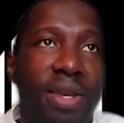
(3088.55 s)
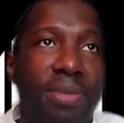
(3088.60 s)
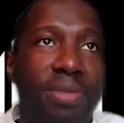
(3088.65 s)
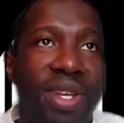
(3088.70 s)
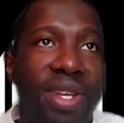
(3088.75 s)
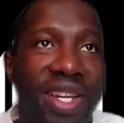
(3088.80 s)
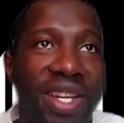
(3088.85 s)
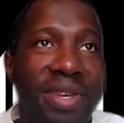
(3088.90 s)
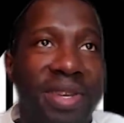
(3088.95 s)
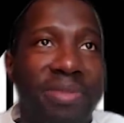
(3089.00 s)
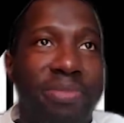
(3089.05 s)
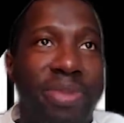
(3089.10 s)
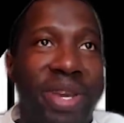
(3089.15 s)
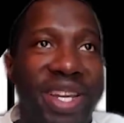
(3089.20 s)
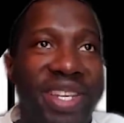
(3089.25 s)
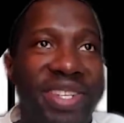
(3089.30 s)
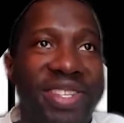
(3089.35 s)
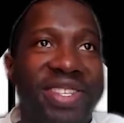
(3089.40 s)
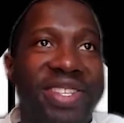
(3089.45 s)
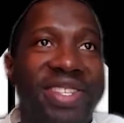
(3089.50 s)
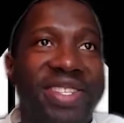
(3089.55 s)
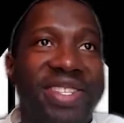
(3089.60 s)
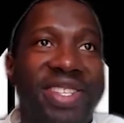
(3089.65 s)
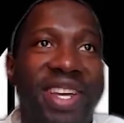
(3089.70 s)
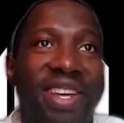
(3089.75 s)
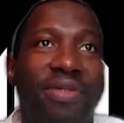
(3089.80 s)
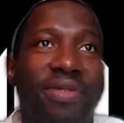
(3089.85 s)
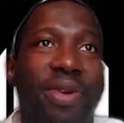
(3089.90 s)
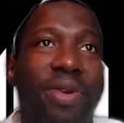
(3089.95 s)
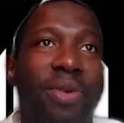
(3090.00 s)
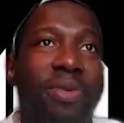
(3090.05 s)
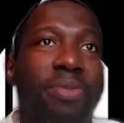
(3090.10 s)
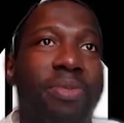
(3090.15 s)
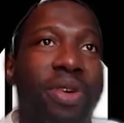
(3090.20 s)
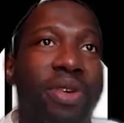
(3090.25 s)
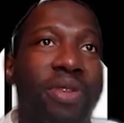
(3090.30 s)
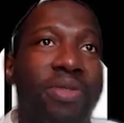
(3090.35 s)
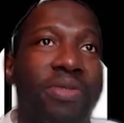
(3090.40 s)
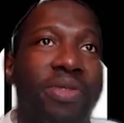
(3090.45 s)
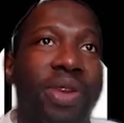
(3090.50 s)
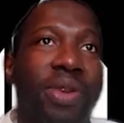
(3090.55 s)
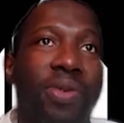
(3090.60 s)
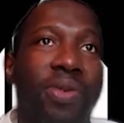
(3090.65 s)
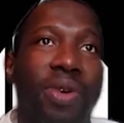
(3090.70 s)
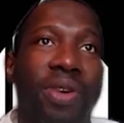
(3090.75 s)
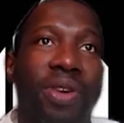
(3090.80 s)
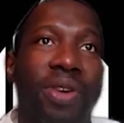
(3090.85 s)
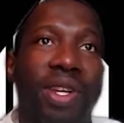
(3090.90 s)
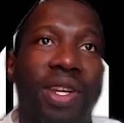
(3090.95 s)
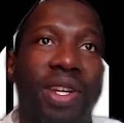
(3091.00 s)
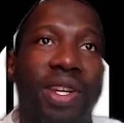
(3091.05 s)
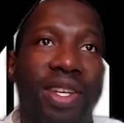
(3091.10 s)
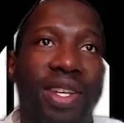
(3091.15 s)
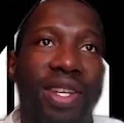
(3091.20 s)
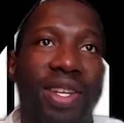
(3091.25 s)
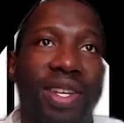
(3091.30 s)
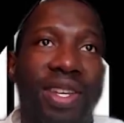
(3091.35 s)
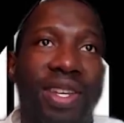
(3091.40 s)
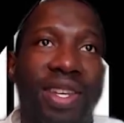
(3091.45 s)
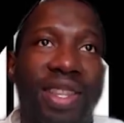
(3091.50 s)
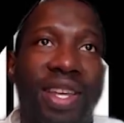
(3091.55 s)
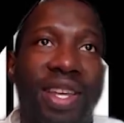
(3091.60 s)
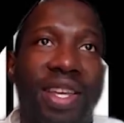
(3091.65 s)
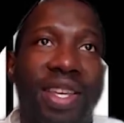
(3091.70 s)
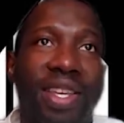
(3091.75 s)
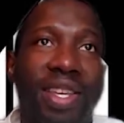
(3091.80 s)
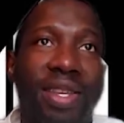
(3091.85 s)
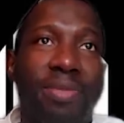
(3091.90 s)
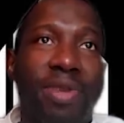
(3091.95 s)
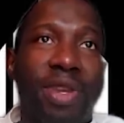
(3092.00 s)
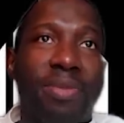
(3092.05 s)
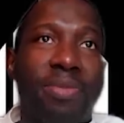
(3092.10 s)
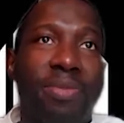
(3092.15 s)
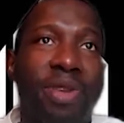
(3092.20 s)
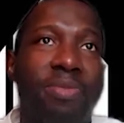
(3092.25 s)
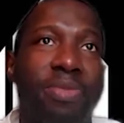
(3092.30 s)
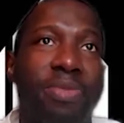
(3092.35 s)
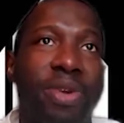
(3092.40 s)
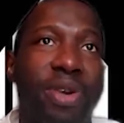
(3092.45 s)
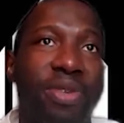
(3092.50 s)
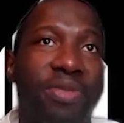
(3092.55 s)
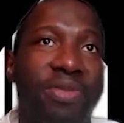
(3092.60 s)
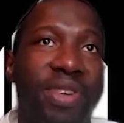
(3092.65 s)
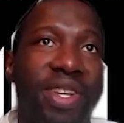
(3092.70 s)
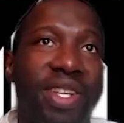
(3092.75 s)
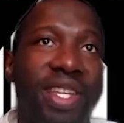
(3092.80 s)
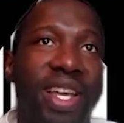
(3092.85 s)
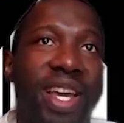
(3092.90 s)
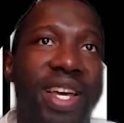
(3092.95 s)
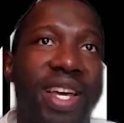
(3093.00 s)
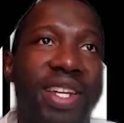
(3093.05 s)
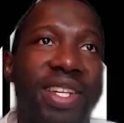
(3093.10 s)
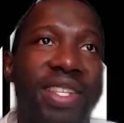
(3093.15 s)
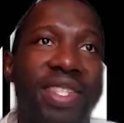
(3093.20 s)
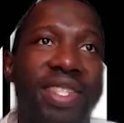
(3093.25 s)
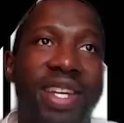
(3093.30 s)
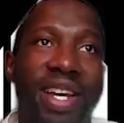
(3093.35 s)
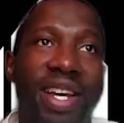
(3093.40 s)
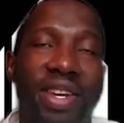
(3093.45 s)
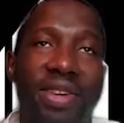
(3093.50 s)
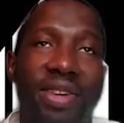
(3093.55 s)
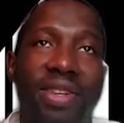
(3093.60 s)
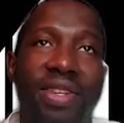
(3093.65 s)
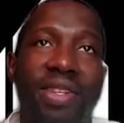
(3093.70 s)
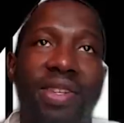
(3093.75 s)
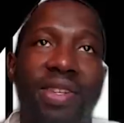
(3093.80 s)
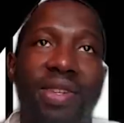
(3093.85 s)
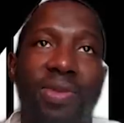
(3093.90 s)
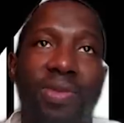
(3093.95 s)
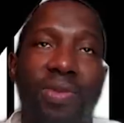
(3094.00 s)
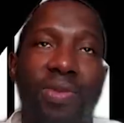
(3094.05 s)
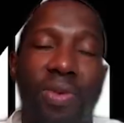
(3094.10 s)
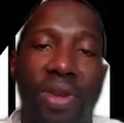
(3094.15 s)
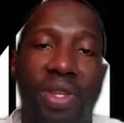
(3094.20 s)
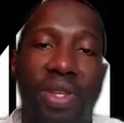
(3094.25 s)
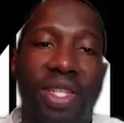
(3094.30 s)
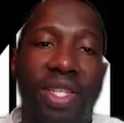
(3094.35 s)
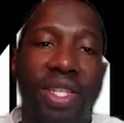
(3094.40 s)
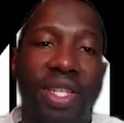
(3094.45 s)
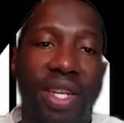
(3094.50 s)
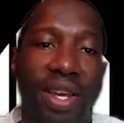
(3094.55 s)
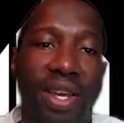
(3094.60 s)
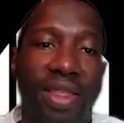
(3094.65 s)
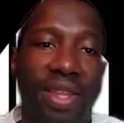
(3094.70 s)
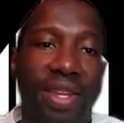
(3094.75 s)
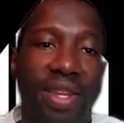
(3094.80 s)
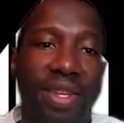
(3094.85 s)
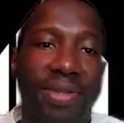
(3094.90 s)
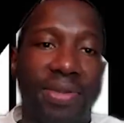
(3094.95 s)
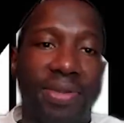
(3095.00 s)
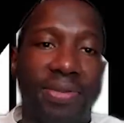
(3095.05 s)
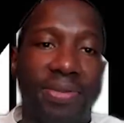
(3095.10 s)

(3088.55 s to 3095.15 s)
But let patience have her perfect work, that ye may be perfect and entire, wanting nothing.